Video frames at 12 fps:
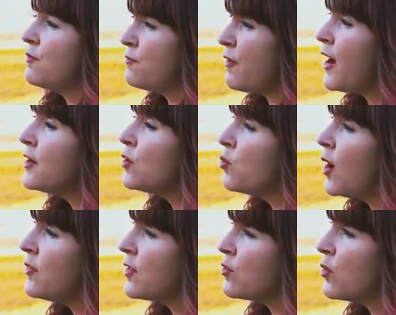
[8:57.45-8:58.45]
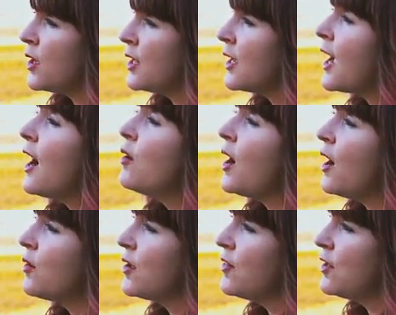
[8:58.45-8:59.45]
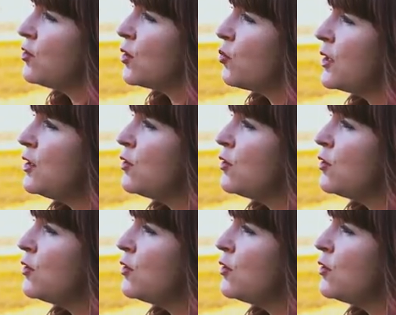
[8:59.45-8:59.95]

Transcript: and find a wine that's organic? How, how can they do it? What do you